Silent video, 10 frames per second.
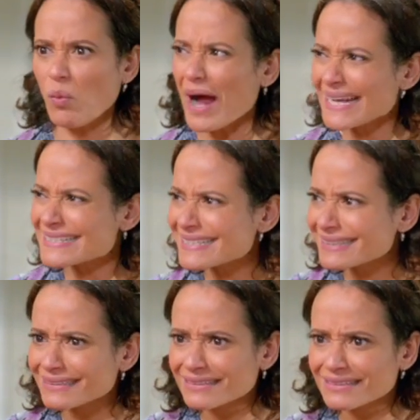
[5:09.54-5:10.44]

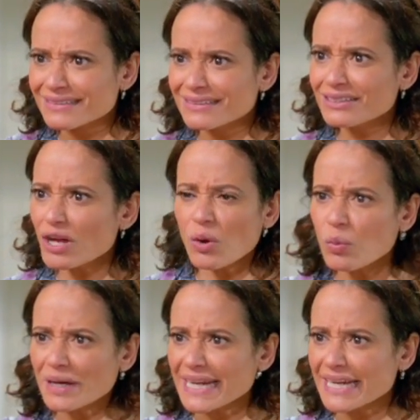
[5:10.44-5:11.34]
What? No
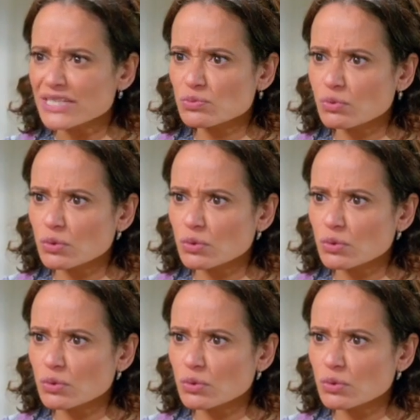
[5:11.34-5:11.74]
one hates